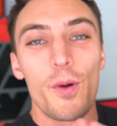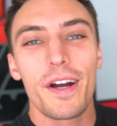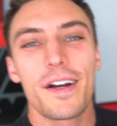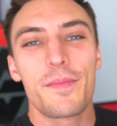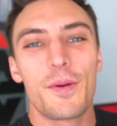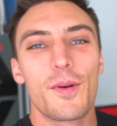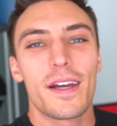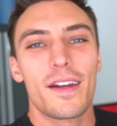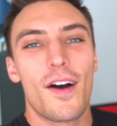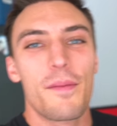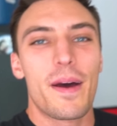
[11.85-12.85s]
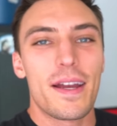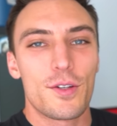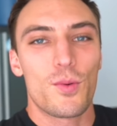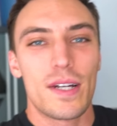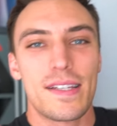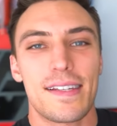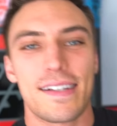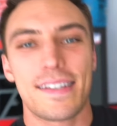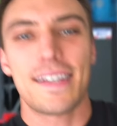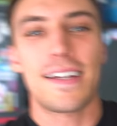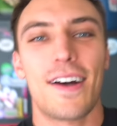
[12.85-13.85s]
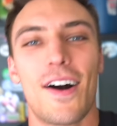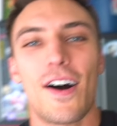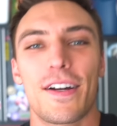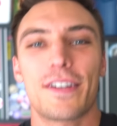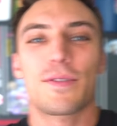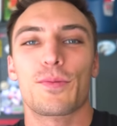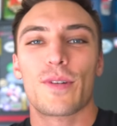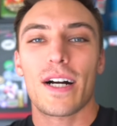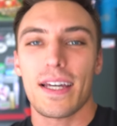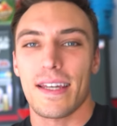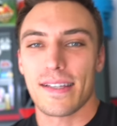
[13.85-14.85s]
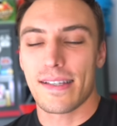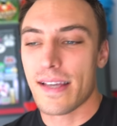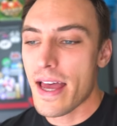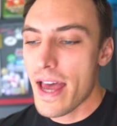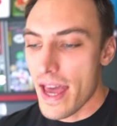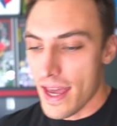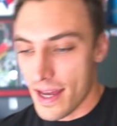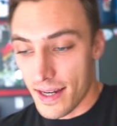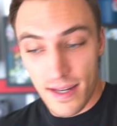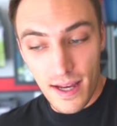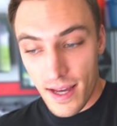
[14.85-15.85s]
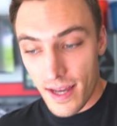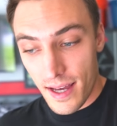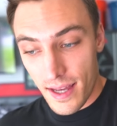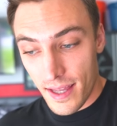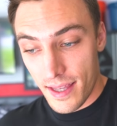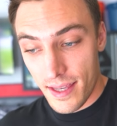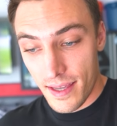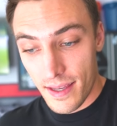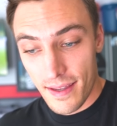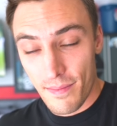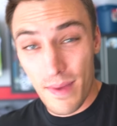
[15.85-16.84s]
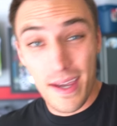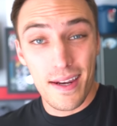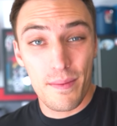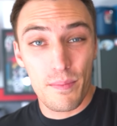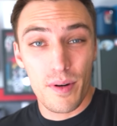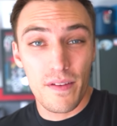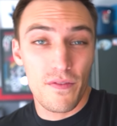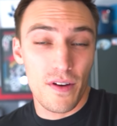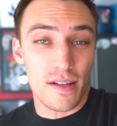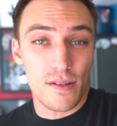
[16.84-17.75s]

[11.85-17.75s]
We are going to be working on my 2016 Honda Ruckus and making it pretty freaking